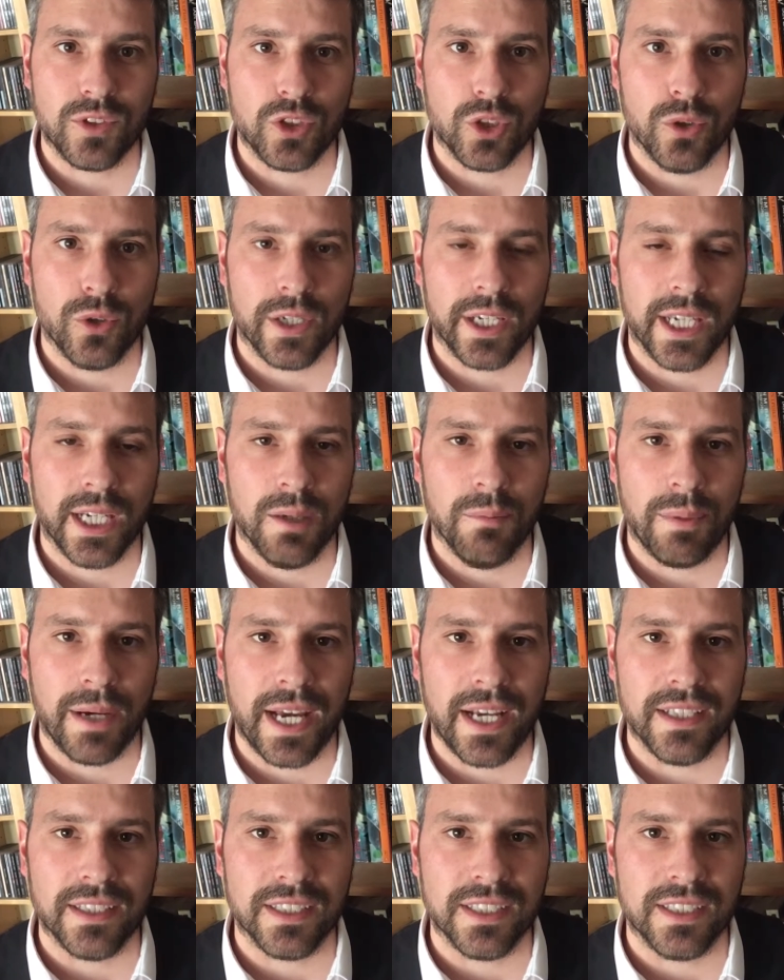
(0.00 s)
talking
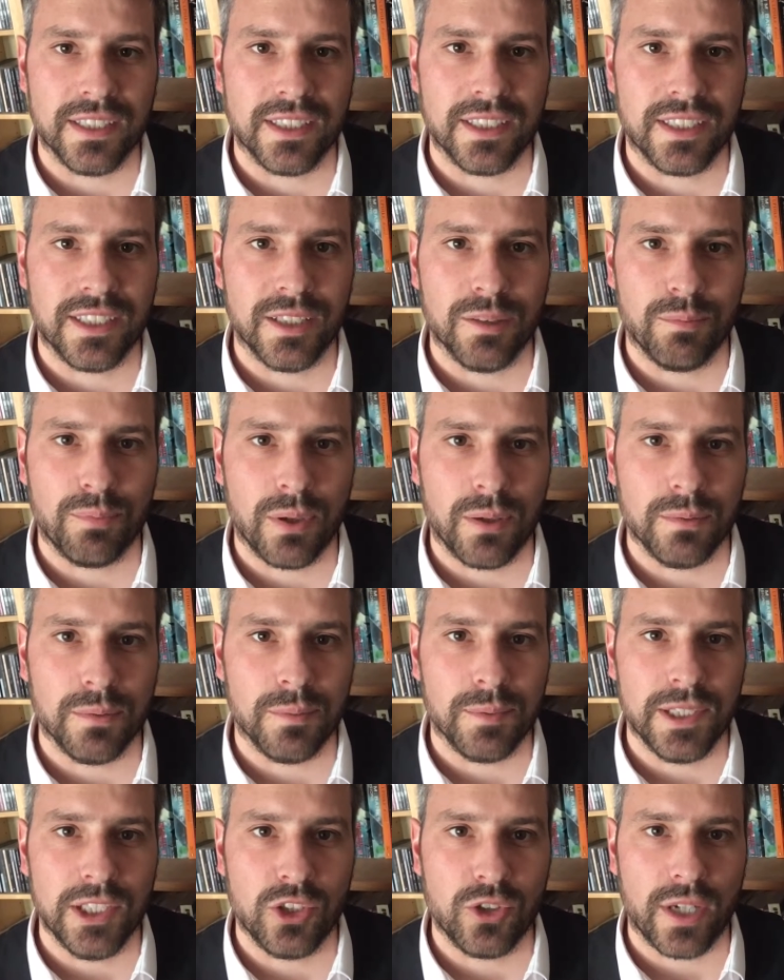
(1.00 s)
about that
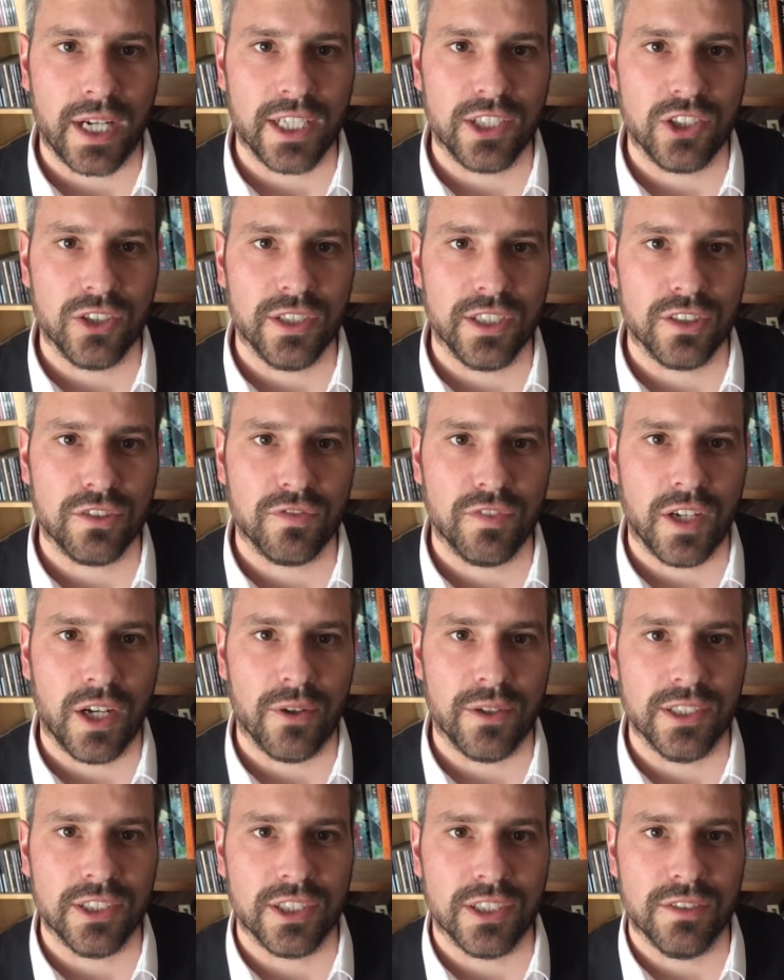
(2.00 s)
probably dragged you this
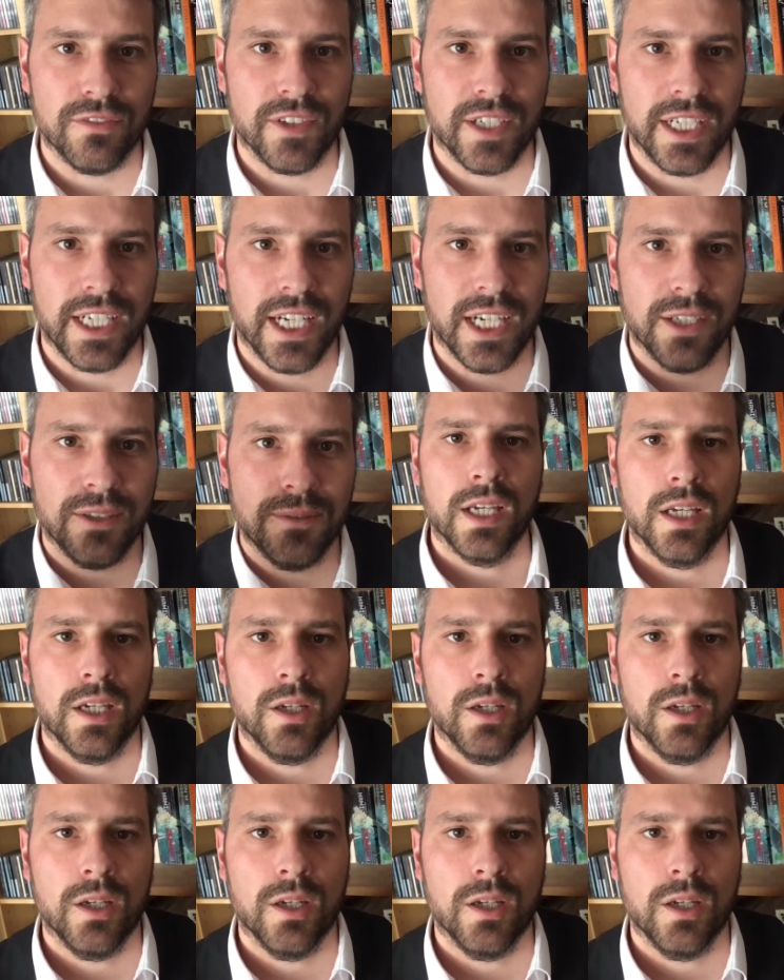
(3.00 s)
far into the video?